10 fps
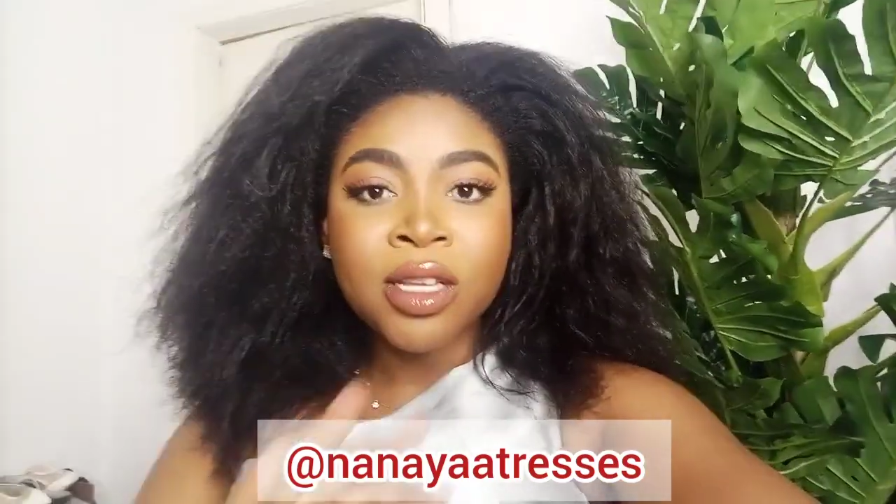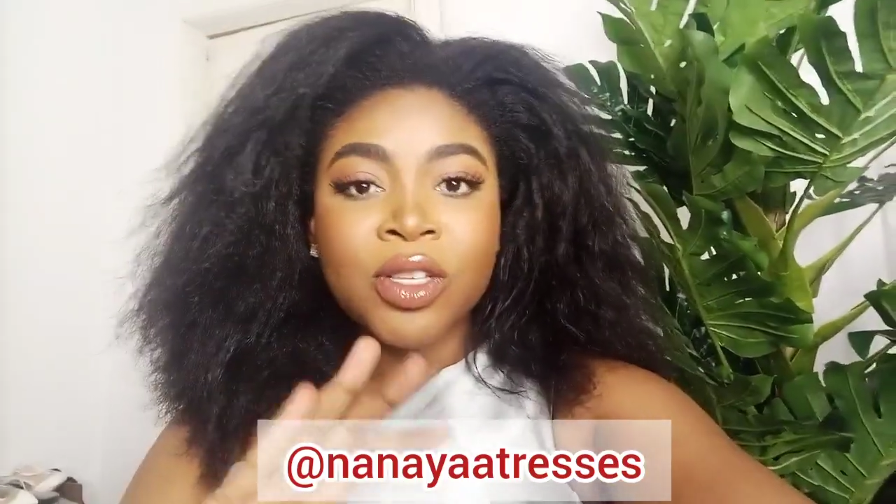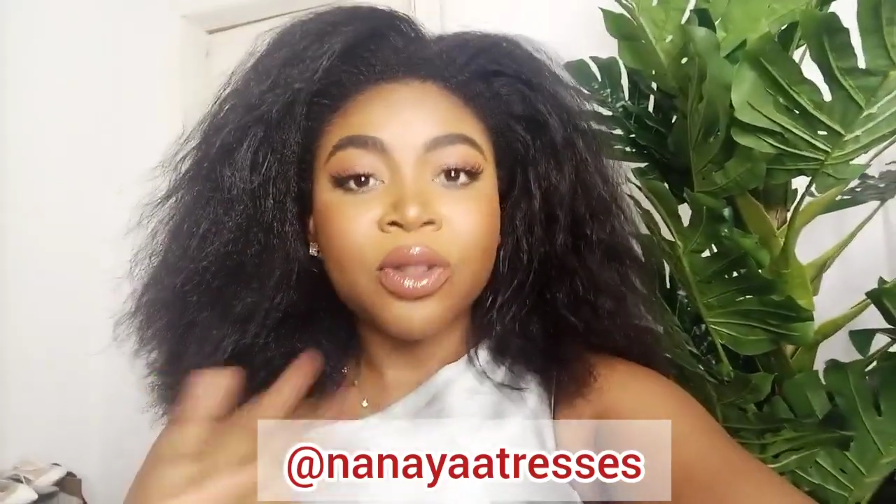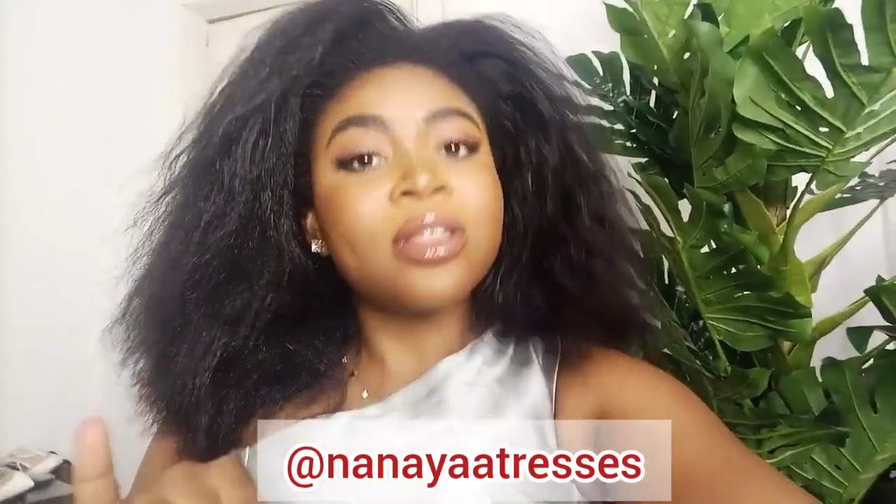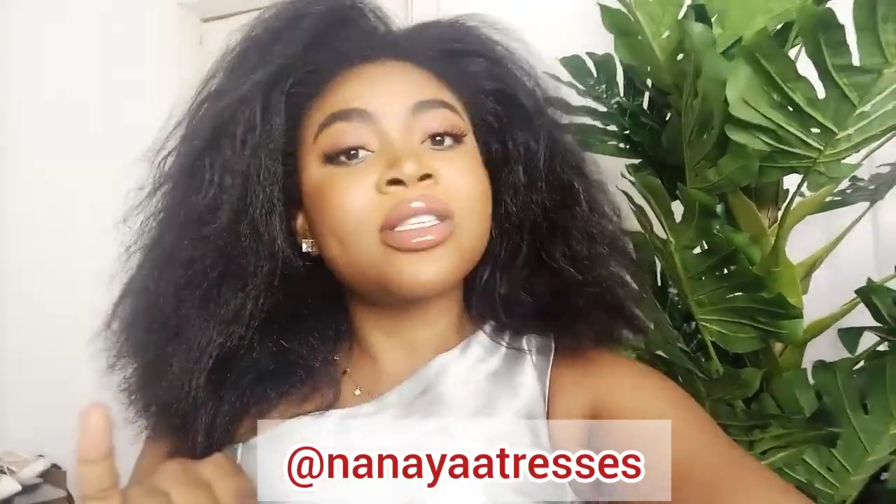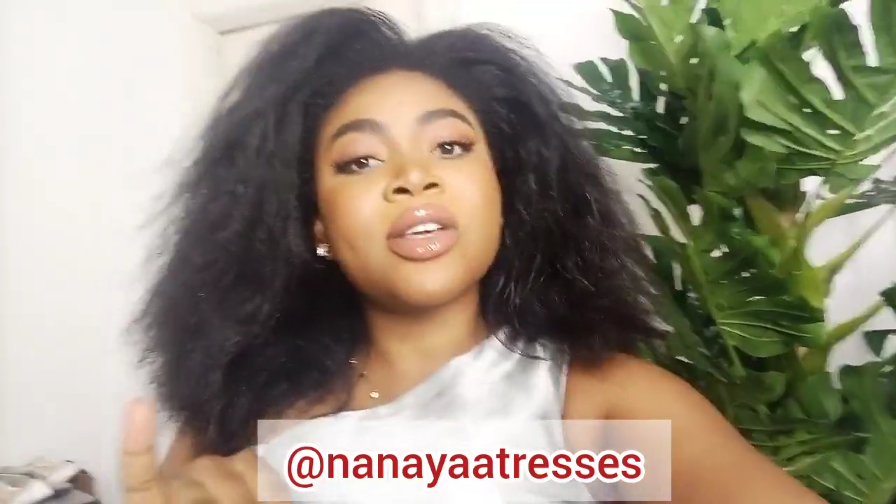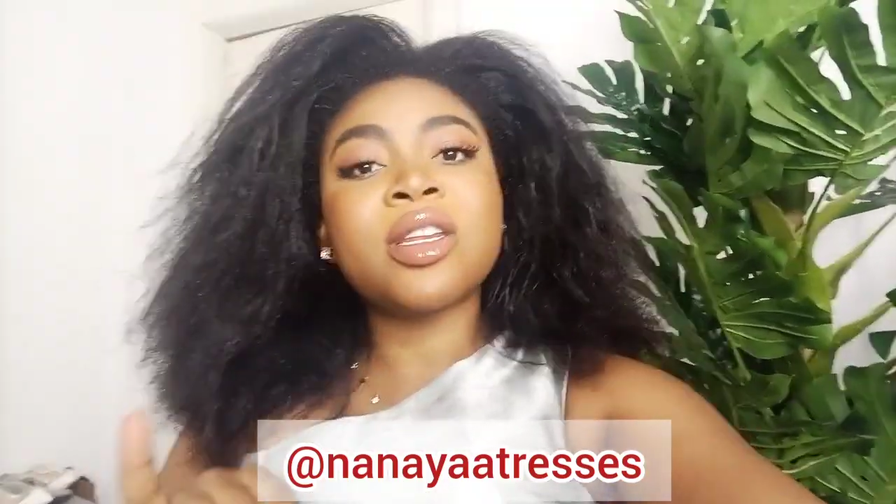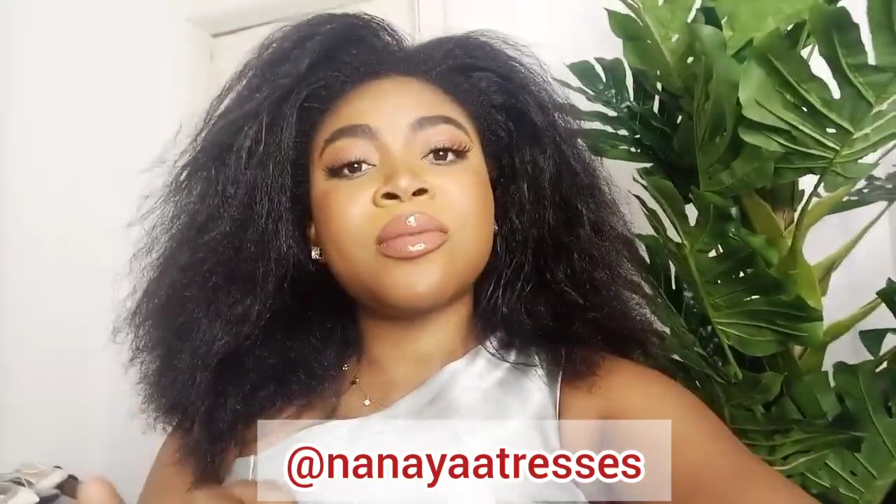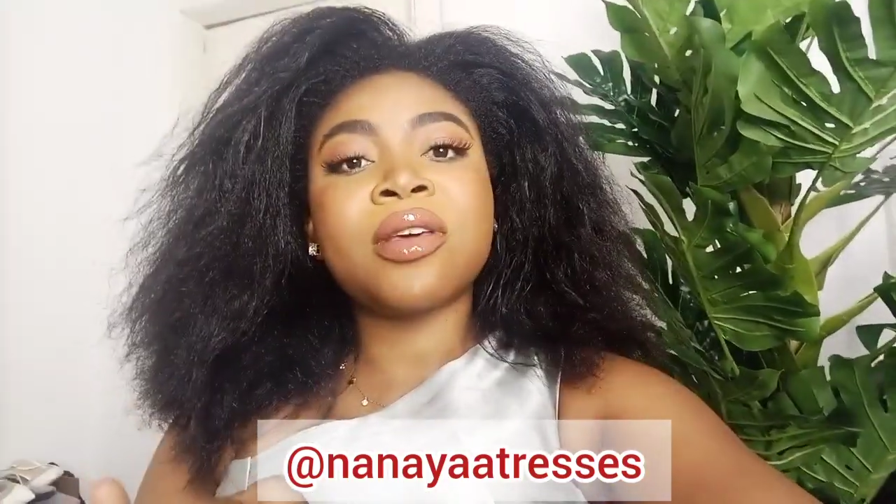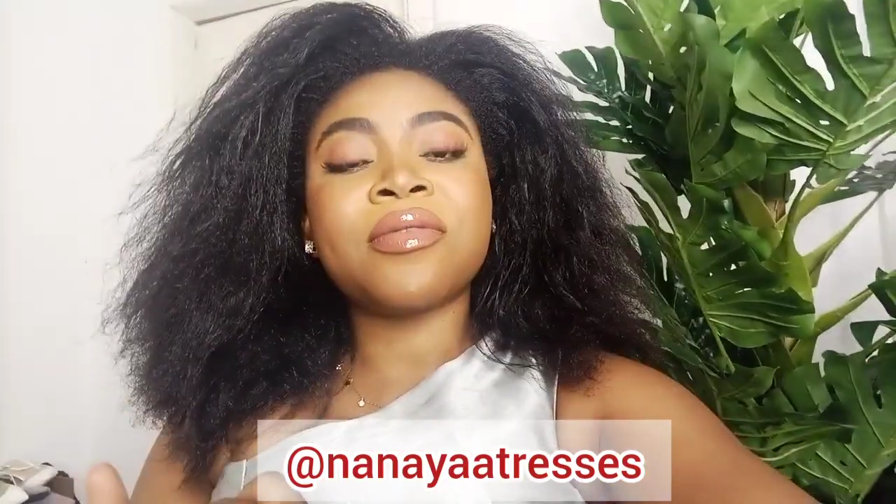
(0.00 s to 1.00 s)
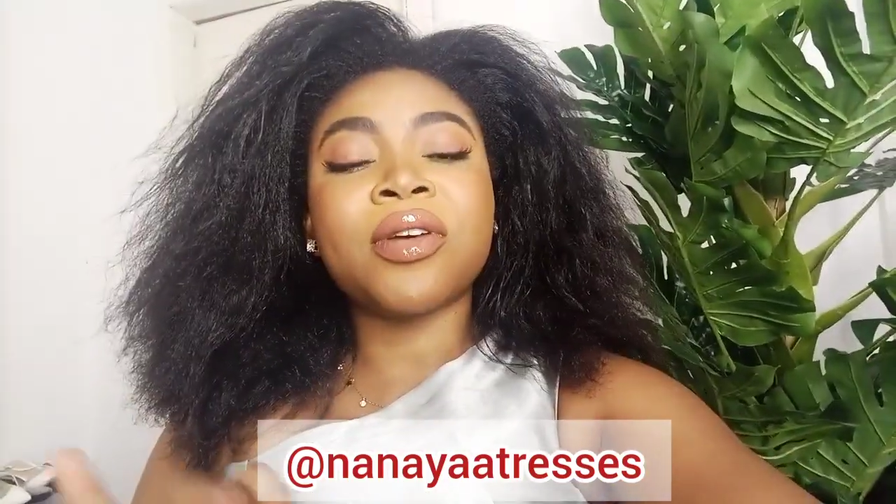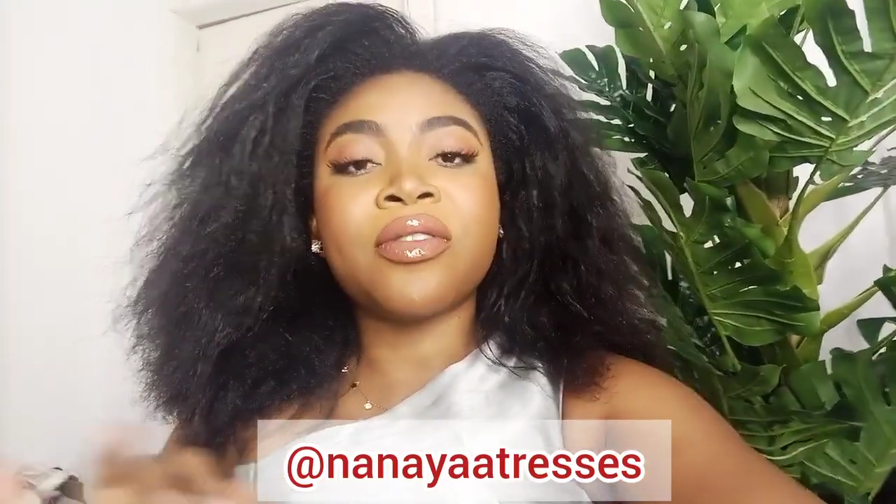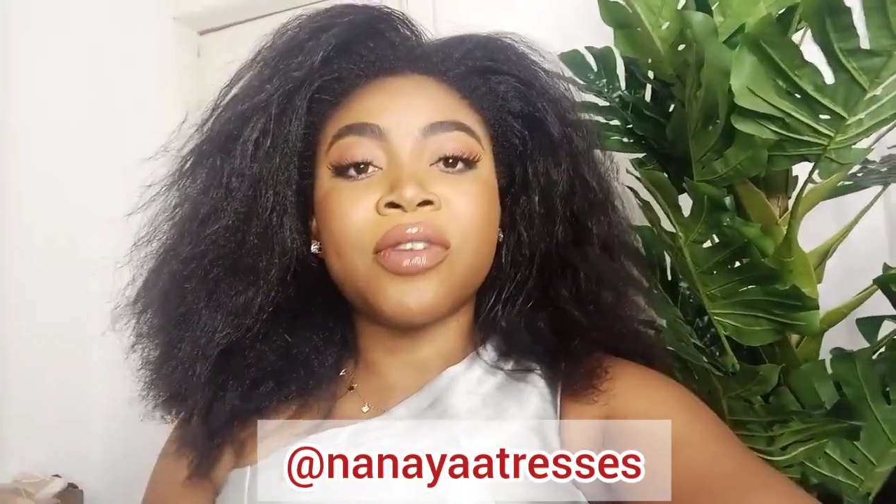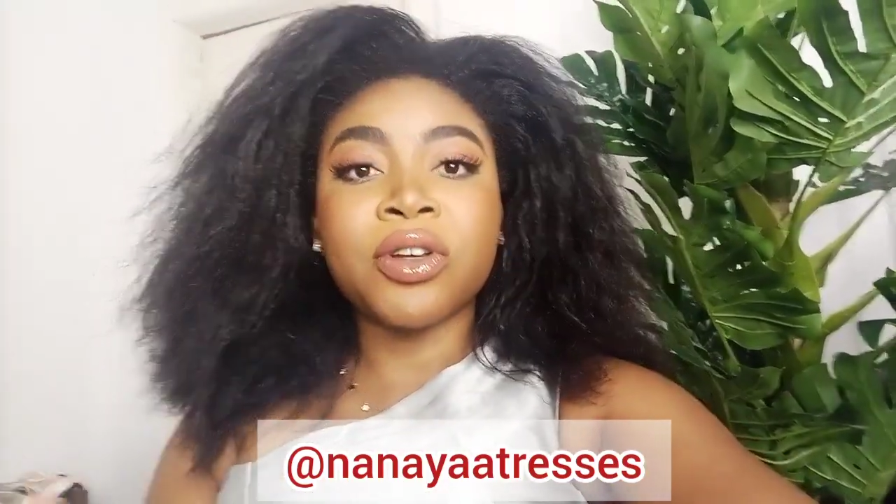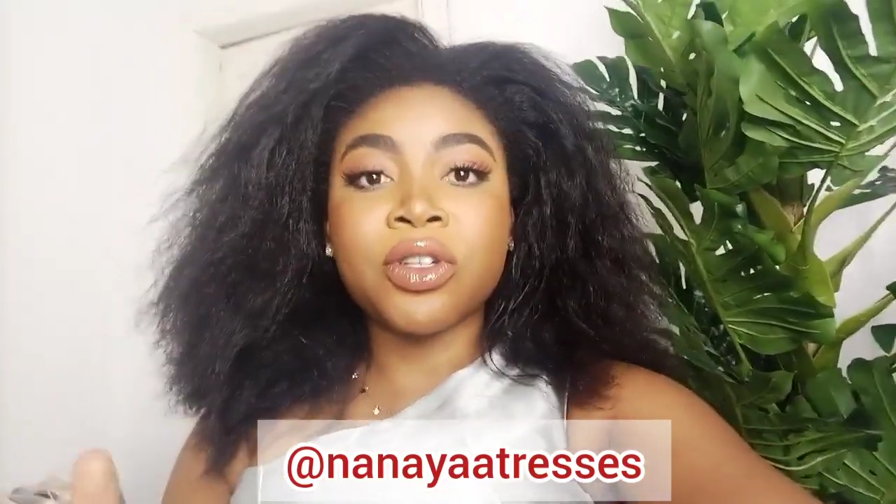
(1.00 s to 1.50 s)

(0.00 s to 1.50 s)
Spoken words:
So this is going to be a very